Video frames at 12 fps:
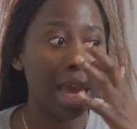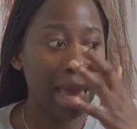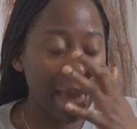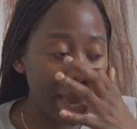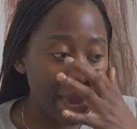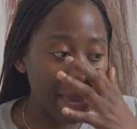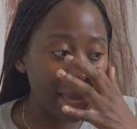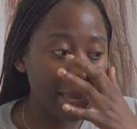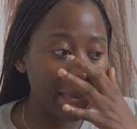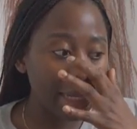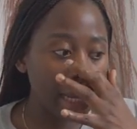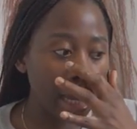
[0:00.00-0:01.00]

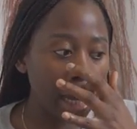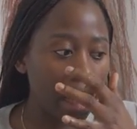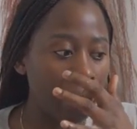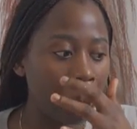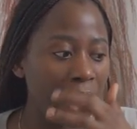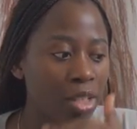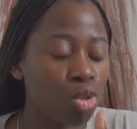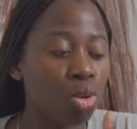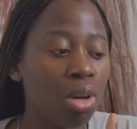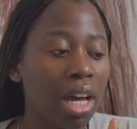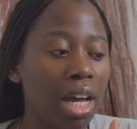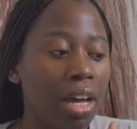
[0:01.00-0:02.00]
And um I do
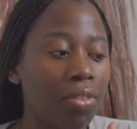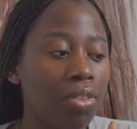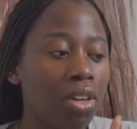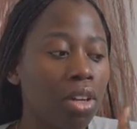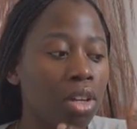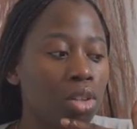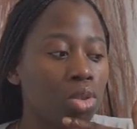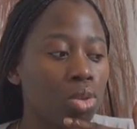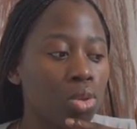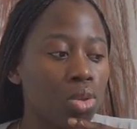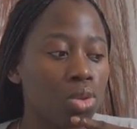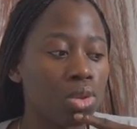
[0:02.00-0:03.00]
have to
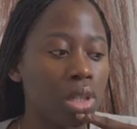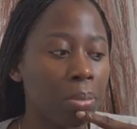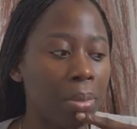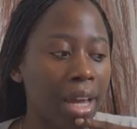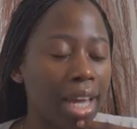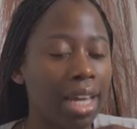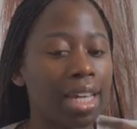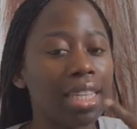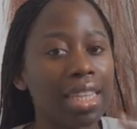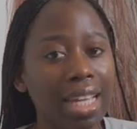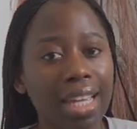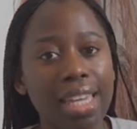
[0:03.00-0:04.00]
go to the bank
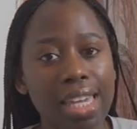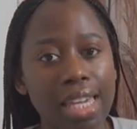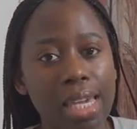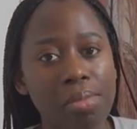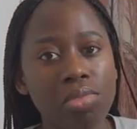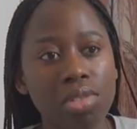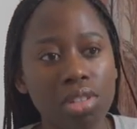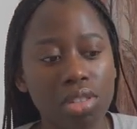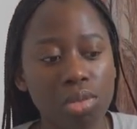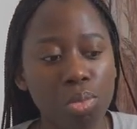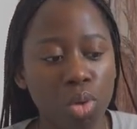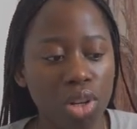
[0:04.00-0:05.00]
nine A M
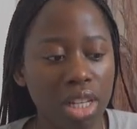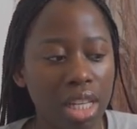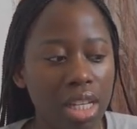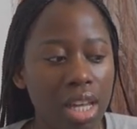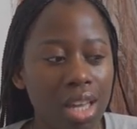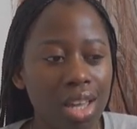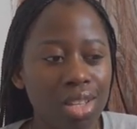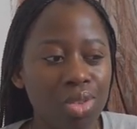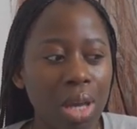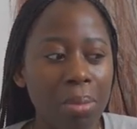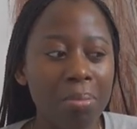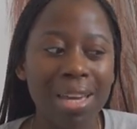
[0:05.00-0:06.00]
this morning, so
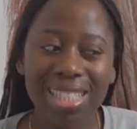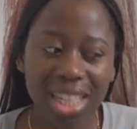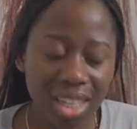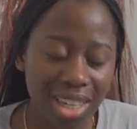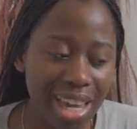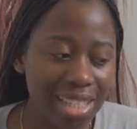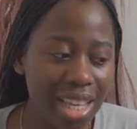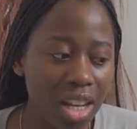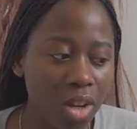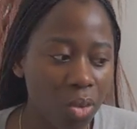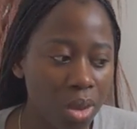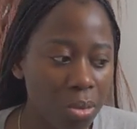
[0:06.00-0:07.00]
I may take you guys
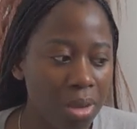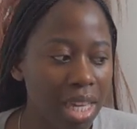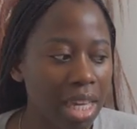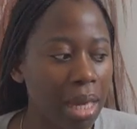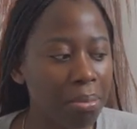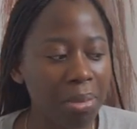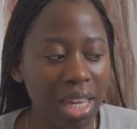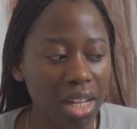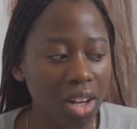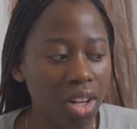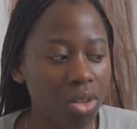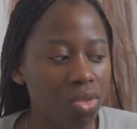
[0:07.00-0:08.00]
along with me. It may
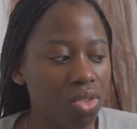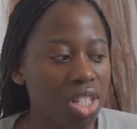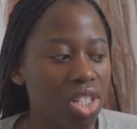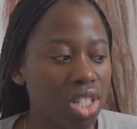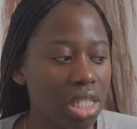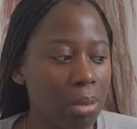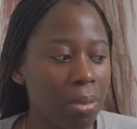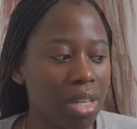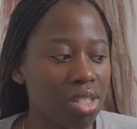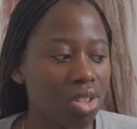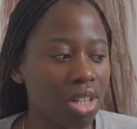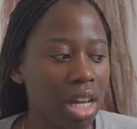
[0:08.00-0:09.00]
not, really just
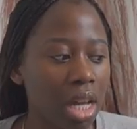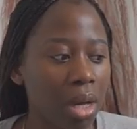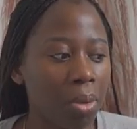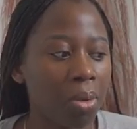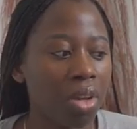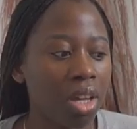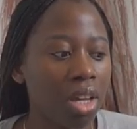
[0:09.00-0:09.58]
depends on how.